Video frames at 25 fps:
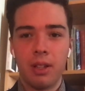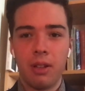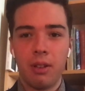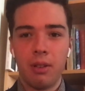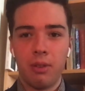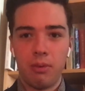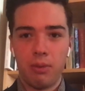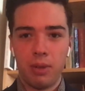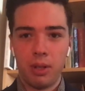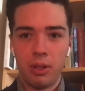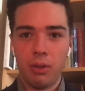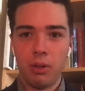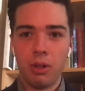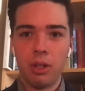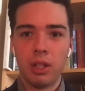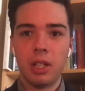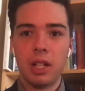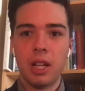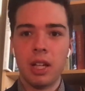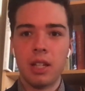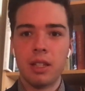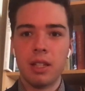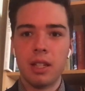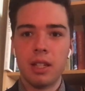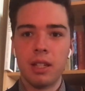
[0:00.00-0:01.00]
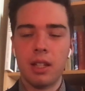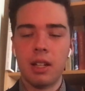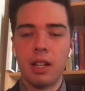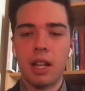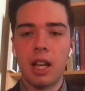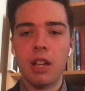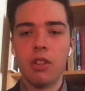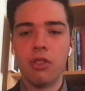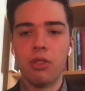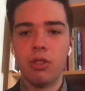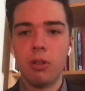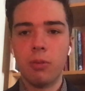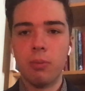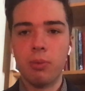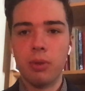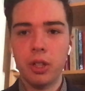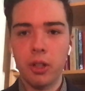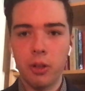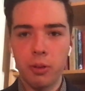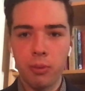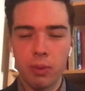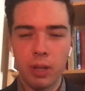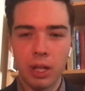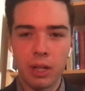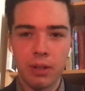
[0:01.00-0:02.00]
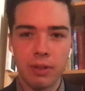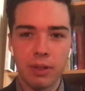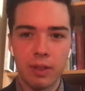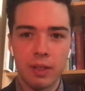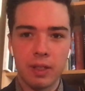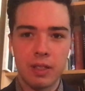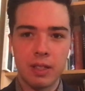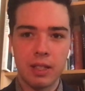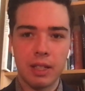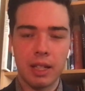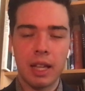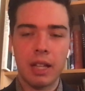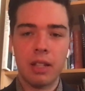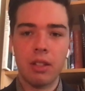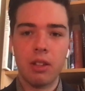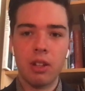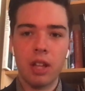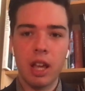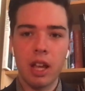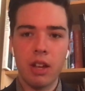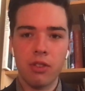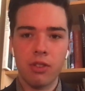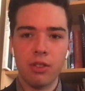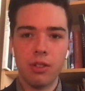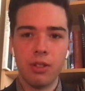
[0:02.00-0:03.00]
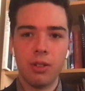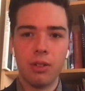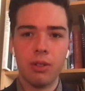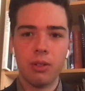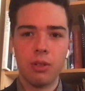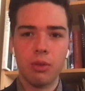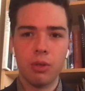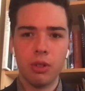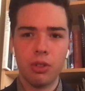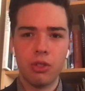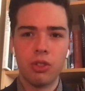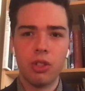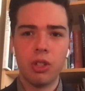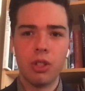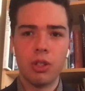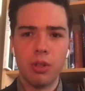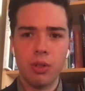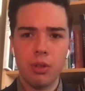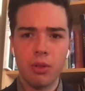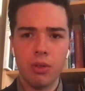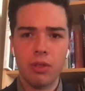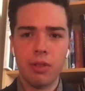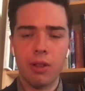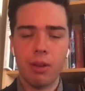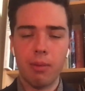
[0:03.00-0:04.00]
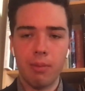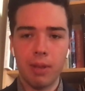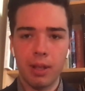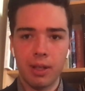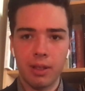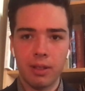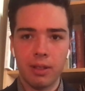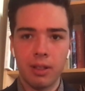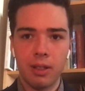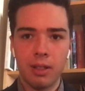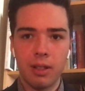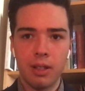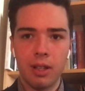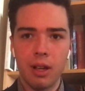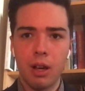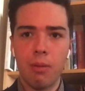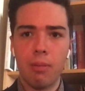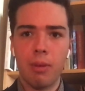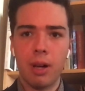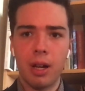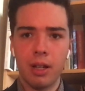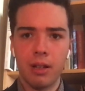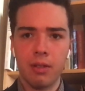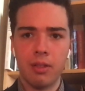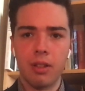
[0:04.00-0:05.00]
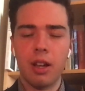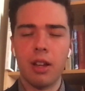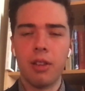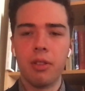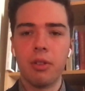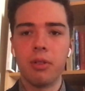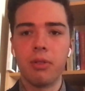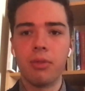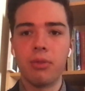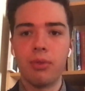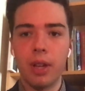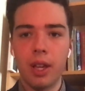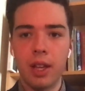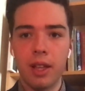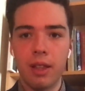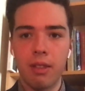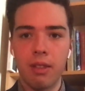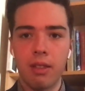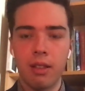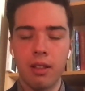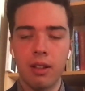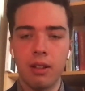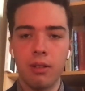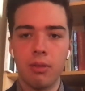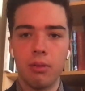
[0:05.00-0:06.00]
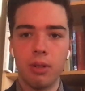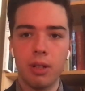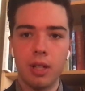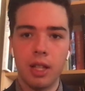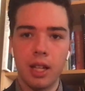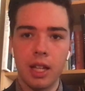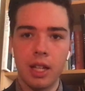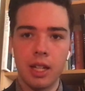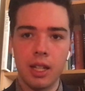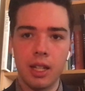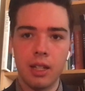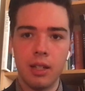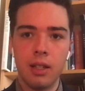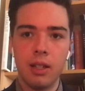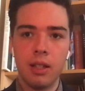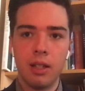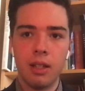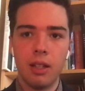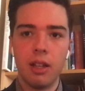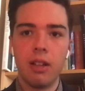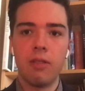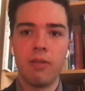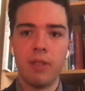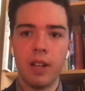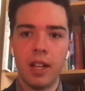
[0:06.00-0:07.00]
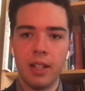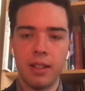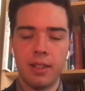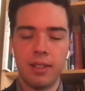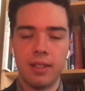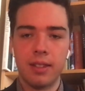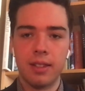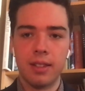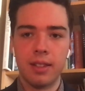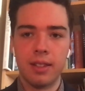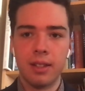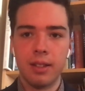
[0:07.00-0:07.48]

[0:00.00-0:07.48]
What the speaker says: with organizing the National Prayer Breakfast and the National Christian Youth Summit, amongst other faith-related events.